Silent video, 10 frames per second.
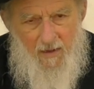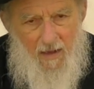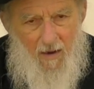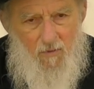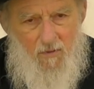
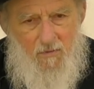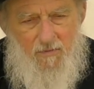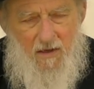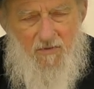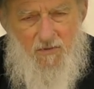Now, Rav
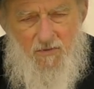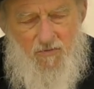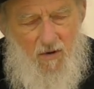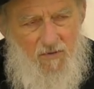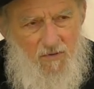Dessler
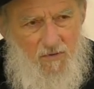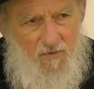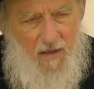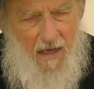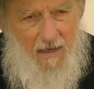stresses
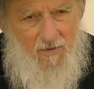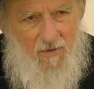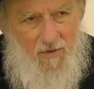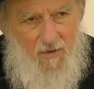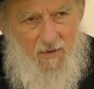that
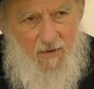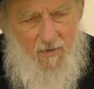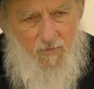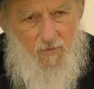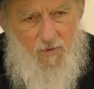
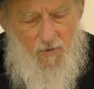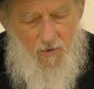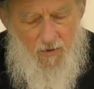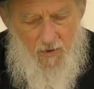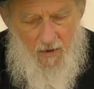
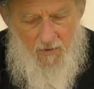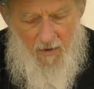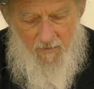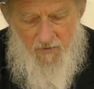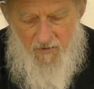you
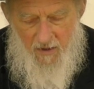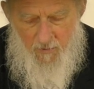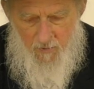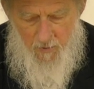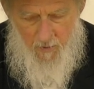have to
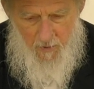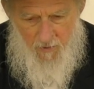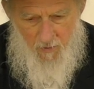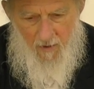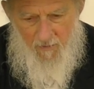distinguish between
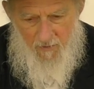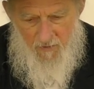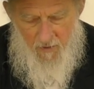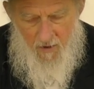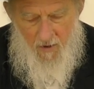two
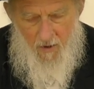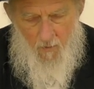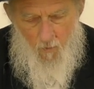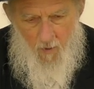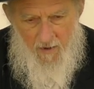levels.
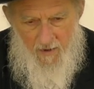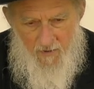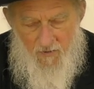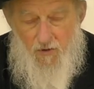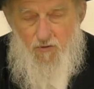One
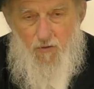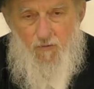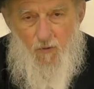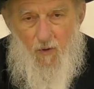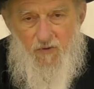is the
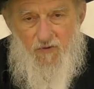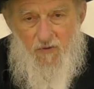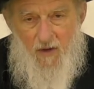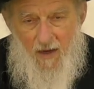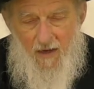true-false
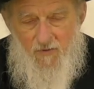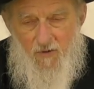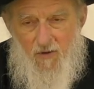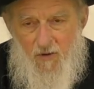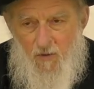answer to the